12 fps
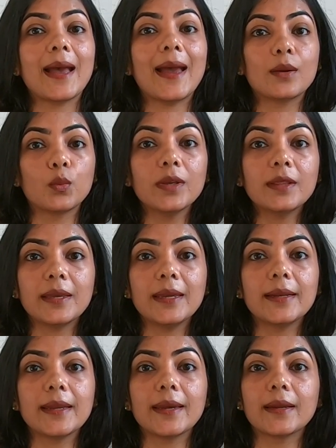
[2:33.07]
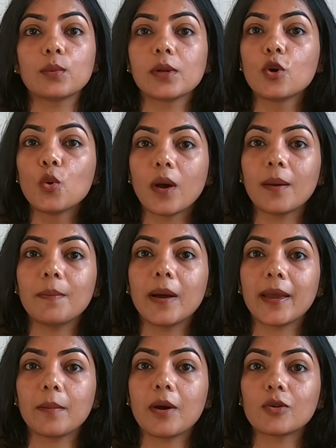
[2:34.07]
And with heating, it will go up by
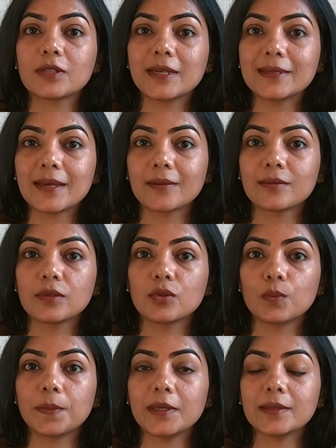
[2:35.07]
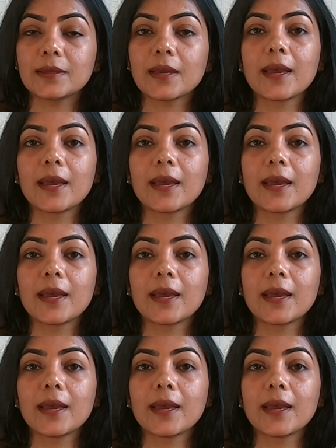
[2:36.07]
about six hundred rupees.